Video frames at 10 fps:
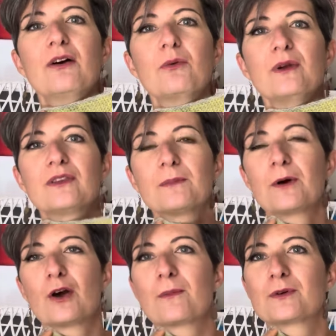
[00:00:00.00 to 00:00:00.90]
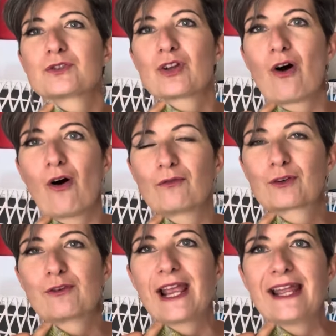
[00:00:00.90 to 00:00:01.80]
with the purpose of
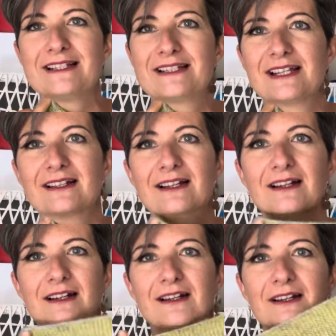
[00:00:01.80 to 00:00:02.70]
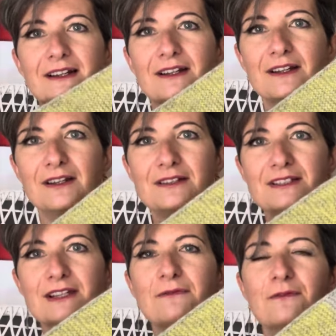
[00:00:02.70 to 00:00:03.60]
creating uh,
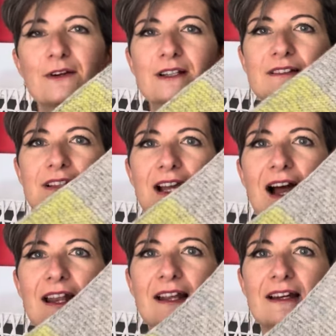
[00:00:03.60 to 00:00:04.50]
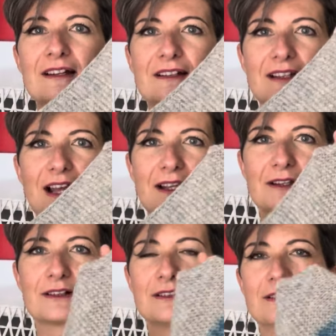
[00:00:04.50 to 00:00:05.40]
different color
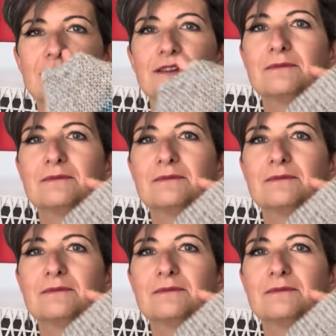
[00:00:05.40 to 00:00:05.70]
like uh,